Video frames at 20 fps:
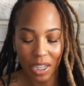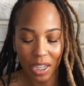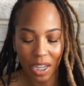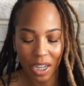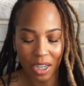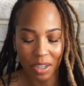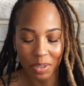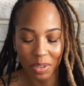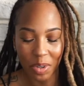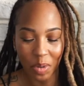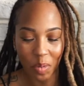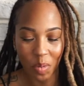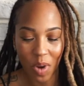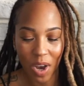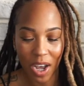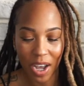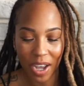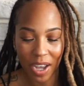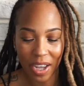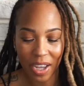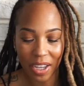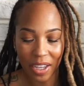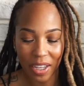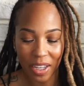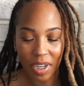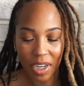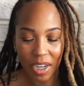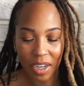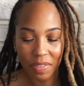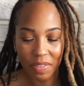I don't know why.
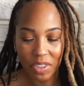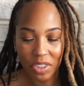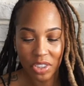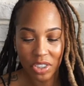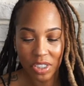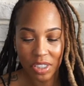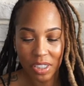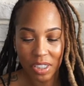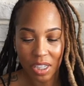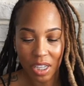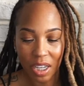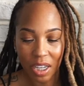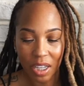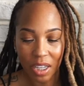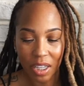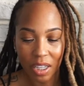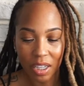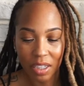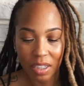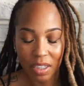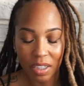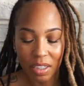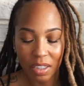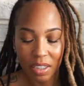After she said